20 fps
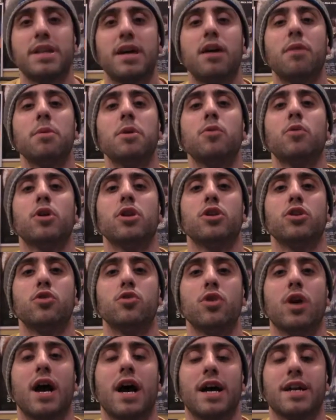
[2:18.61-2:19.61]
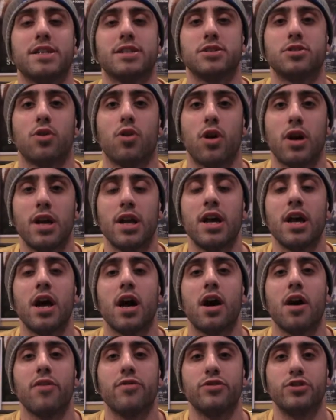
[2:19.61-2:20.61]
Tell me what you guys thought
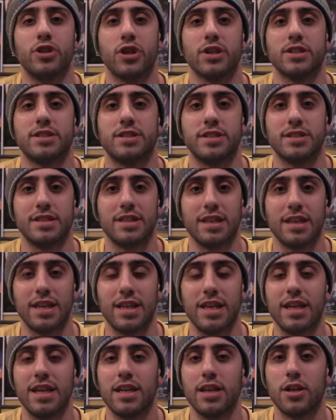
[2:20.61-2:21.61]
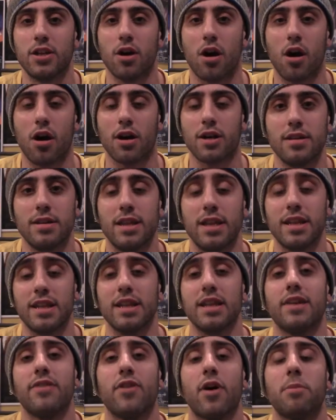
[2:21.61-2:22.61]
of Justice League Dark. Did it
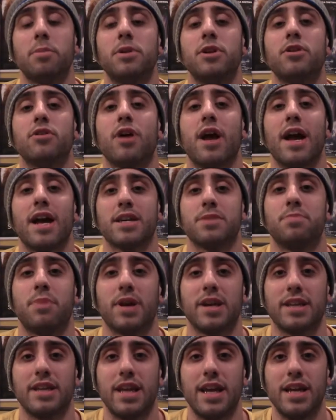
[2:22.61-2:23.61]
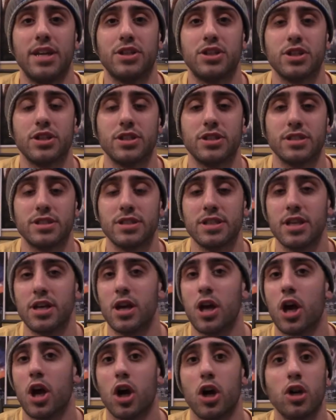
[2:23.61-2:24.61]
live up to your expectations?
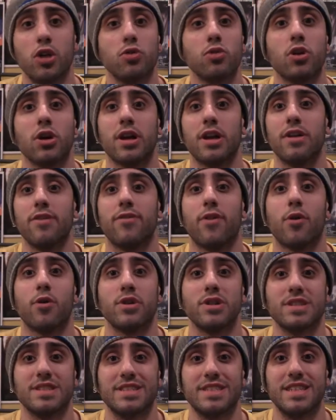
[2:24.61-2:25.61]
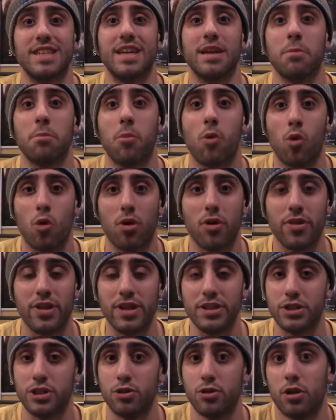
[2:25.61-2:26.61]
Are you looking forward to seeing more of
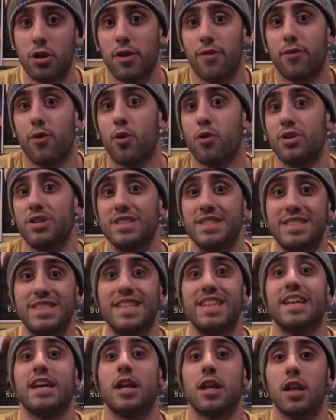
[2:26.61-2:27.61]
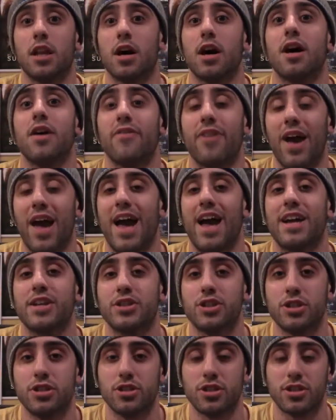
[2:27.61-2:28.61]
these? Are you looking forward to seeing a
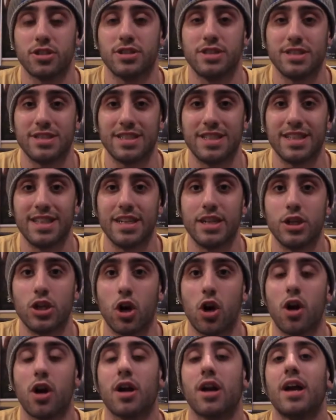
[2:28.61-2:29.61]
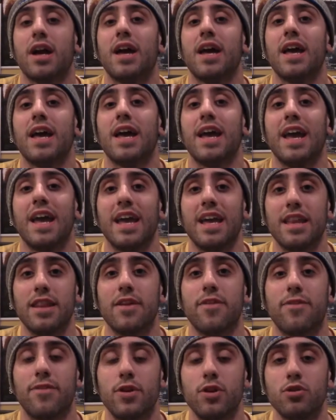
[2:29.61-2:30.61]
live-action Justice League Dark in
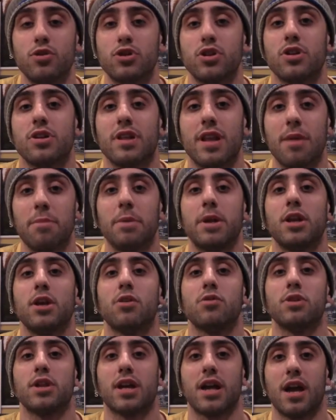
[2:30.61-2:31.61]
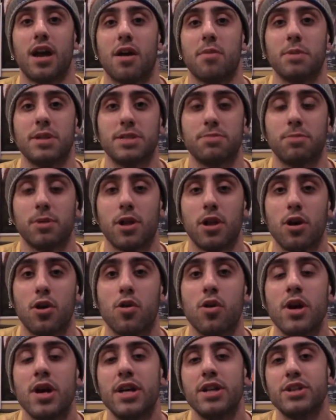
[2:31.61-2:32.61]
the future? Let me know in the comments
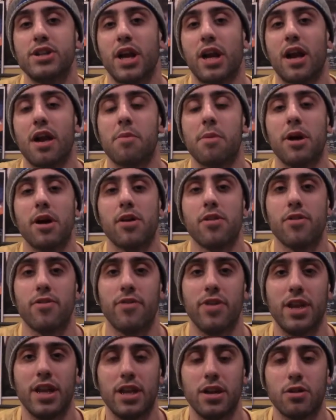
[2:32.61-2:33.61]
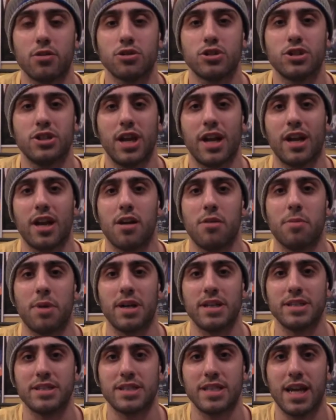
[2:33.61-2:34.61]
below. Check out my other videos. Check out
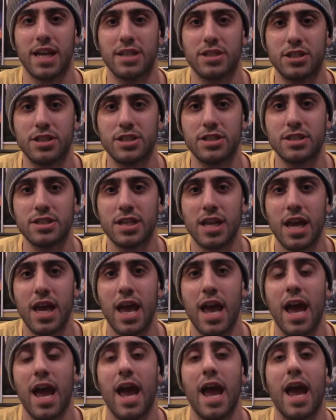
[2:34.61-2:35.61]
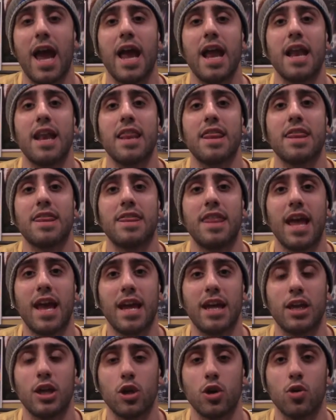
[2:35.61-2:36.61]
my sketches. And
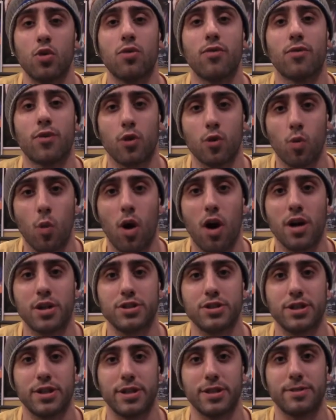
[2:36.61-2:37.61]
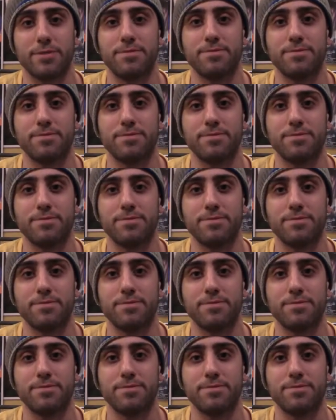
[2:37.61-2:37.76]
thank you for watching.